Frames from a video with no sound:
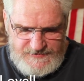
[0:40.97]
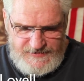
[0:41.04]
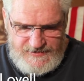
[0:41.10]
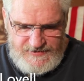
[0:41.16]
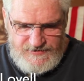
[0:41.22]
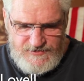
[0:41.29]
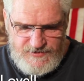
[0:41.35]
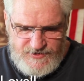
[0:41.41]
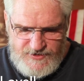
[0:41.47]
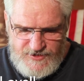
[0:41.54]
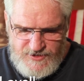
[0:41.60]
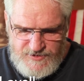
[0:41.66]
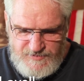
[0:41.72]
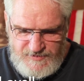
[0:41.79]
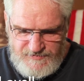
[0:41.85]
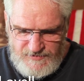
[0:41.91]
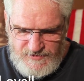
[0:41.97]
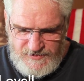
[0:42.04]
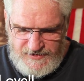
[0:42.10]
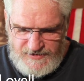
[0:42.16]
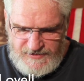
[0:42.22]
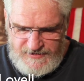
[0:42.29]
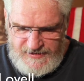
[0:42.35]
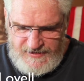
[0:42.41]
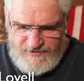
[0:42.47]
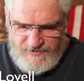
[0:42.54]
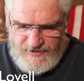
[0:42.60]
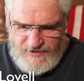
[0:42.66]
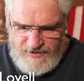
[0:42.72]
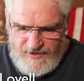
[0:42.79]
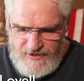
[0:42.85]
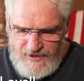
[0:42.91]
and excuse me for looking
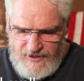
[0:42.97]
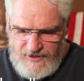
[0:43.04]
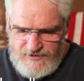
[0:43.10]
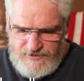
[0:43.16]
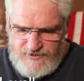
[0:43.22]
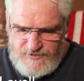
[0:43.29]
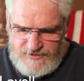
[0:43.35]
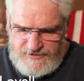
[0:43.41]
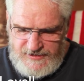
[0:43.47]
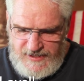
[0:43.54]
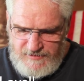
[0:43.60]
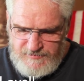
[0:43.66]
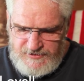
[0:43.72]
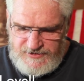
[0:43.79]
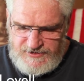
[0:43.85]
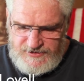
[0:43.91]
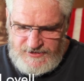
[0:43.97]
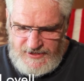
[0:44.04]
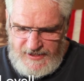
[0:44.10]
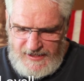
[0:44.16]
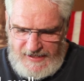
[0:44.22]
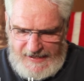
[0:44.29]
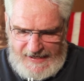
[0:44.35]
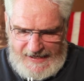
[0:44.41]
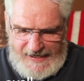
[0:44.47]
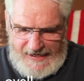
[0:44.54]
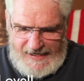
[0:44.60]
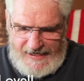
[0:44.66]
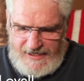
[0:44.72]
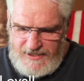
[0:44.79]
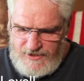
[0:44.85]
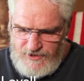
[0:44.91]
down, to establish
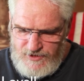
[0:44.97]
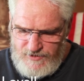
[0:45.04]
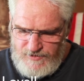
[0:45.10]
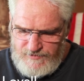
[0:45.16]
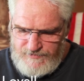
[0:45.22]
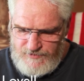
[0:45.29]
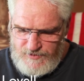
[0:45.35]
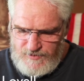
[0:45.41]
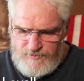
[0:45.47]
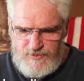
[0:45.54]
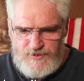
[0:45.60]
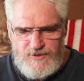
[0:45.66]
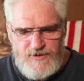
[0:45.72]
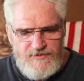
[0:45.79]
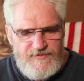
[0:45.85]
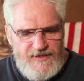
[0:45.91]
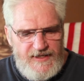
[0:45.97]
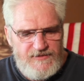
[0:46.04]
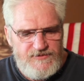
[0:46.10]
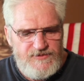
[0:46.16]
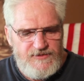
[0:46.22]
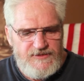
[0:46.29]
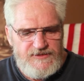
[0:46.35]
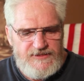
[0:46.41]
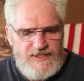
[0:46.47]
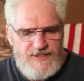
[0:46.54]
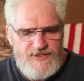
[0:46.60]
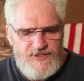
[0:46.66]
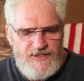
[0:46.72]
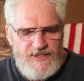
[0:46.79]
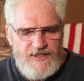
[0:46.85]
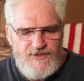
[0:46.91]
uniform rule of
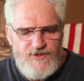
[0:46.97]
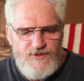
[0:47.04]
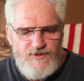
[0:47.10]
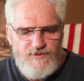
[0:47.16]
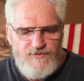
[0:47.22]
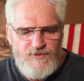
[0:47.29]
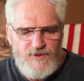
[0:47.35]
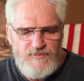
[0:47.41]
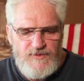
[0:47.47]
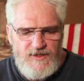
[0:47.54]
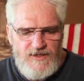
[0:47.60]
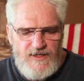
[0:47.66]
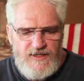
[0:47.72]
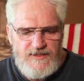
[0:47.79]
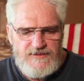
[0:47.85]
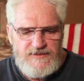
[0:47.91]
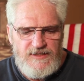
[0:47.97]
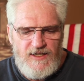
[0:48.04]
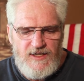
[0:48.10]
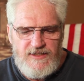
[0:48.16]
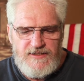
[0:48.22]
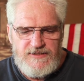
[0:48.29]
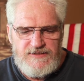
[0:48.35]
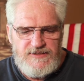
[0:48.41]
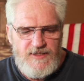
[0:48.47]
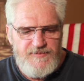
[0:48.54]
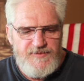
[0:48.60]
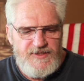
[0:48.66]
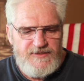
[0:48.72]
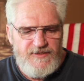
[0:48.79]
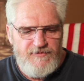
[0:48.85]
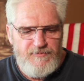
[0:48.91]
naturalization and uniform laws on the
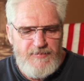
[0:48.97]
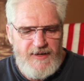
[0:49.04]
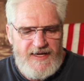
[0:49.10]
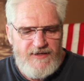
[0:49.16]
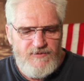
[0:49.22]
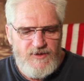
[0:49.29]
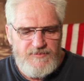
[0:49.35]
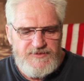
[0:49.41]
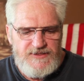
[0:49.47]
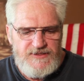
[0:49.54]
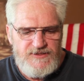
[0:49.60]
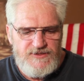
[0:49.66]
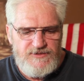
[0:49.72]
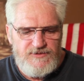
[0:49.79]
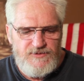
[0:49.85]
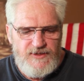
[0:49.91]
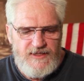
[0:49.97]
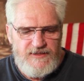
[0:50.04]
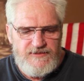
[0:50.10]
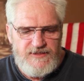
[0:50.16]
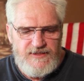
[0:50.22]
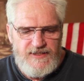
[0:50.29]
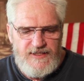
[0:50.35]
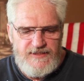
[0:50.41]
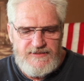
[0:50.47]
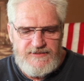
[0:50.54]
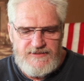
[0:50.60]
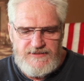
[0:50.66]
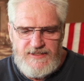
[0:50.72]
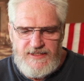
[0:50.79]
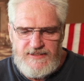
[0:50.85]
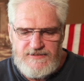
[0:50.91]
subject of bankruptcies throughout the United
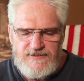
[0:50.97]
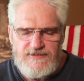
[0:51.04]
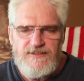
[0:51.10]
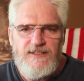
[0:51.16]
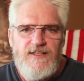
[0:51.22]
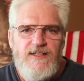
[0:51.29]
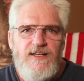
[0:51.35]
States.